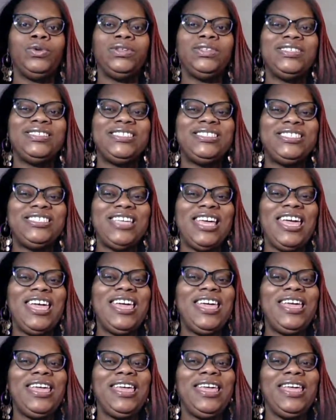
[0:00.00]

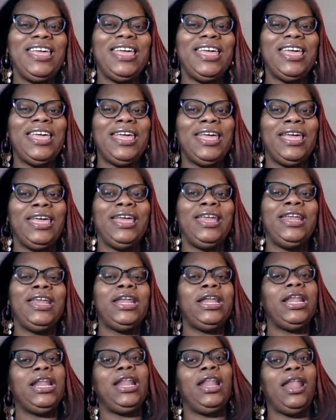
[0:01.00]
stay
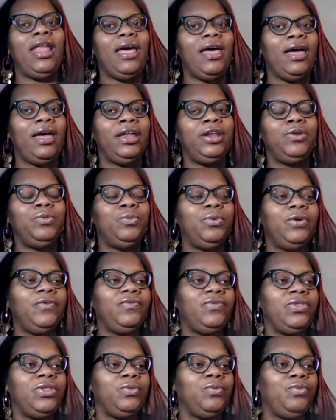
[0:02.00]
in line
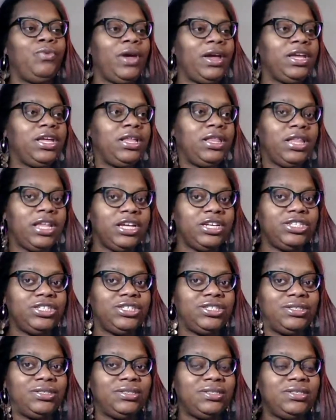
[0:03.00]
with the
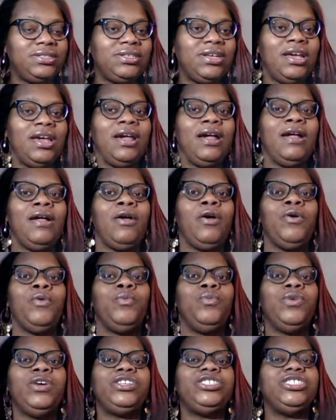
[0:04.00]
regulations
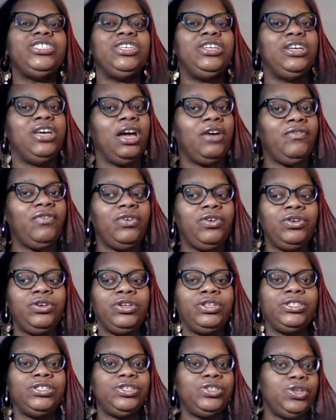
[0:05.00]
which
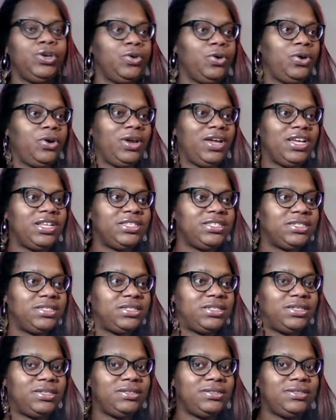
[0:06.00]
governs your
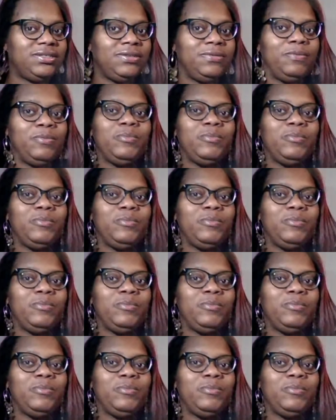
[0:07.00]
entities.